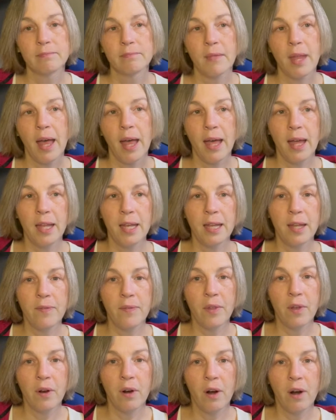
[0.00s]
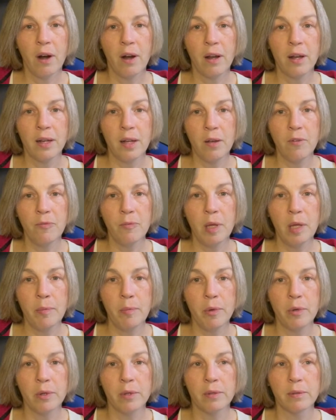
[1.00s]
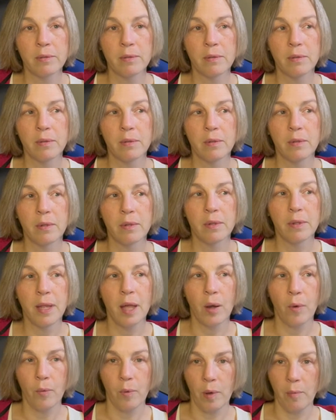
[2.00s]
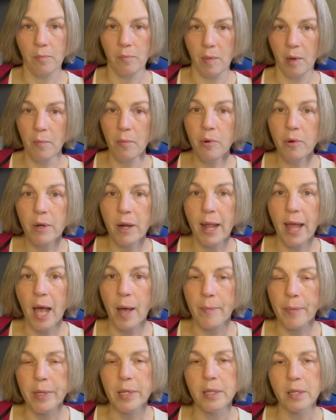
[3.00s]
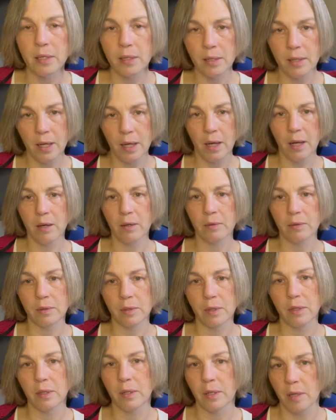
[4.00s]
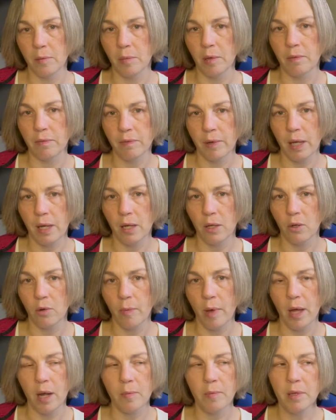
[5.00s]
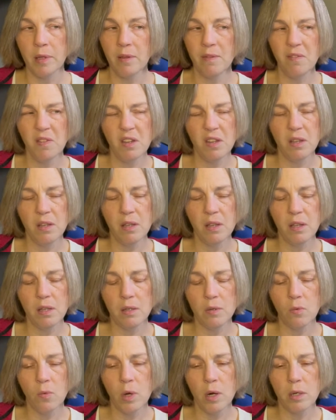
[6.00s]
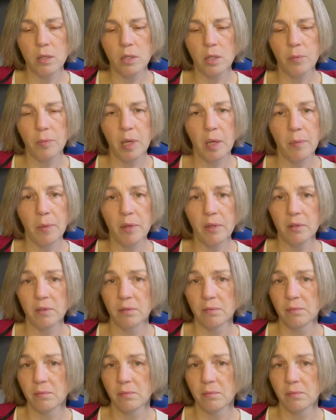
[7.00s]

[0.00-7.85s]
And if there are enough people that remember it happened, now they're going to be fighting you about it. But there's one or two people.